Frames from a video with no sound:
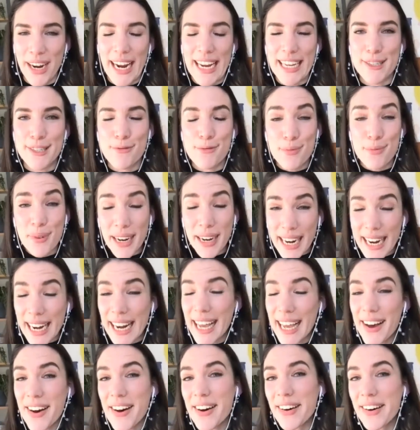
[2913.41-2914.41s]
It's really
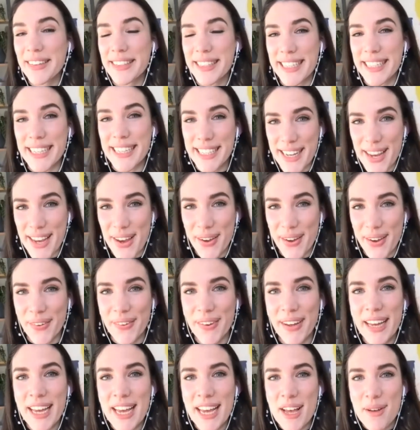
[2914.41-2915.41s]
hard to do
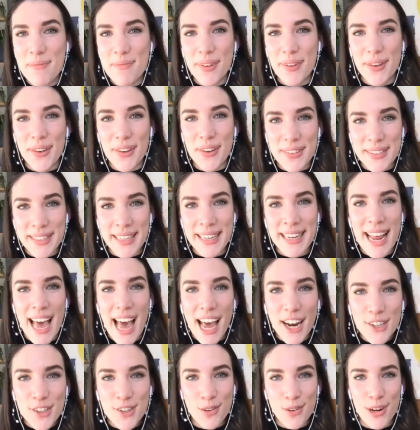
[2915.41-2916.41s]
because
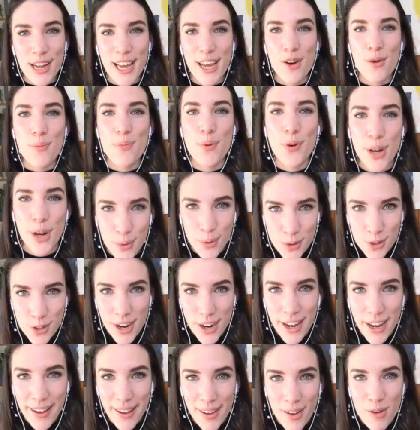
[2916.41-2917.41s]
naturally your body will try
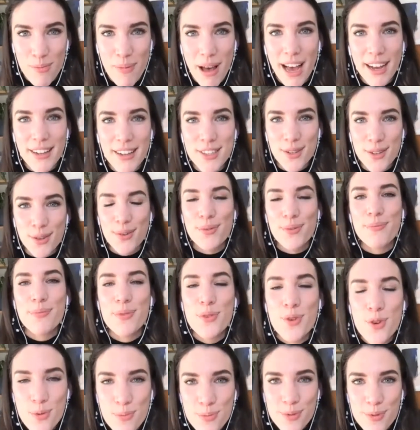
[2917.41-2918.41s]
and go back to your
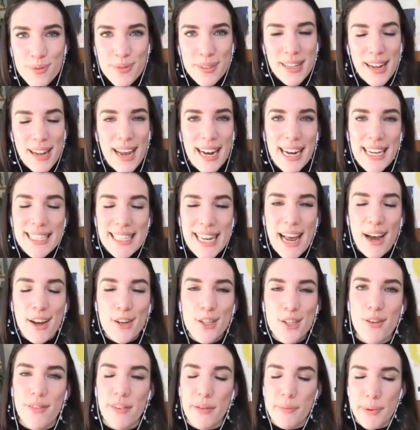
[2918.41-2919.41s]
normal, slightly slouched
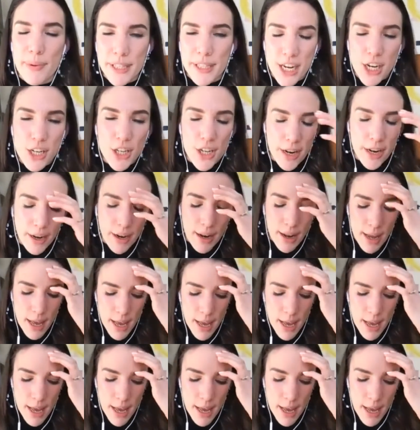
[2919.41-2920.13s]
over position.